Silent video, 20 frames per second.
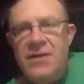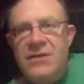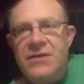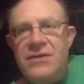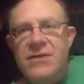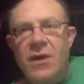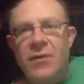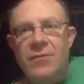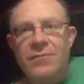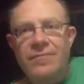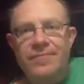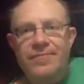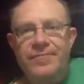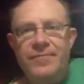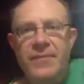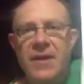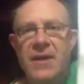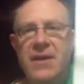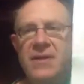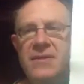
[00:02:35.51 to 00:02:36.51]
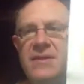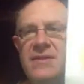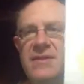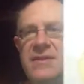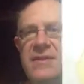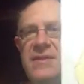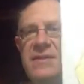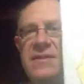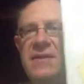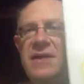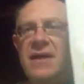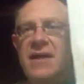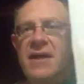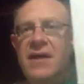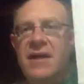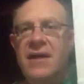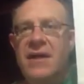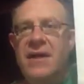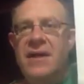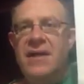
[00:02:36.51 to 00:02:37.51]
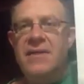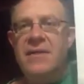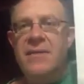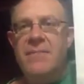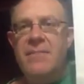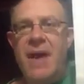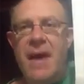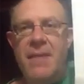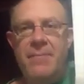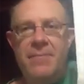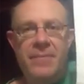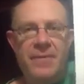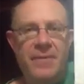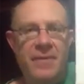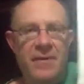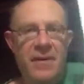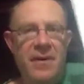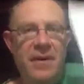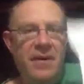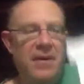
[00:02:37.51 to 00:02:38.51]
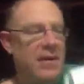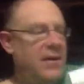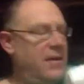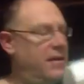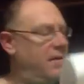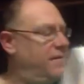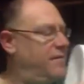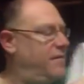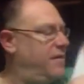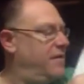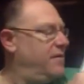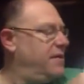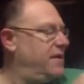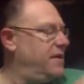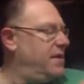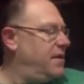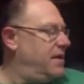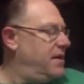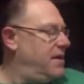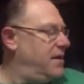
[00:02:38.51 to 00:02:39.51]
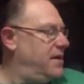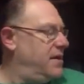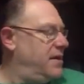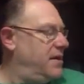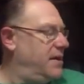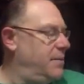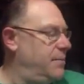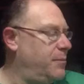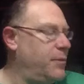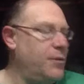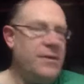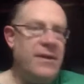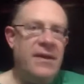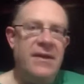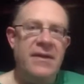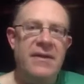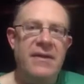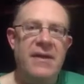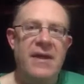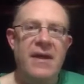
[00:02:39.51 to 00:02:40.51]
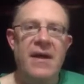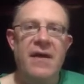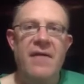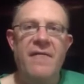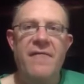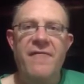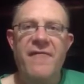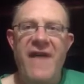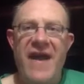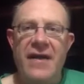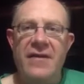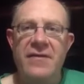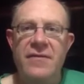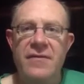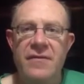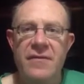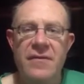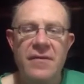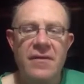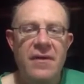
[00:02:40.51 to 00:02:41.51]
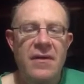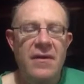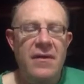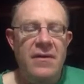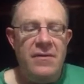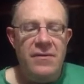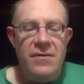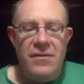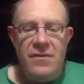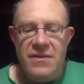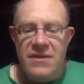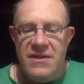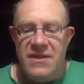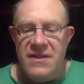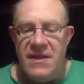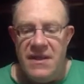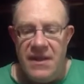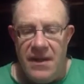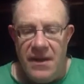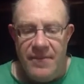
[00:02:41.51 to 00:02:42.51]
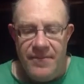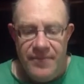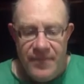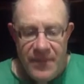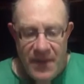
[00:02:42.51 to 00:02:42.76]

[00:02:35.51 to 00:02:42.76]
So, this is the map, and a very important fact to consider.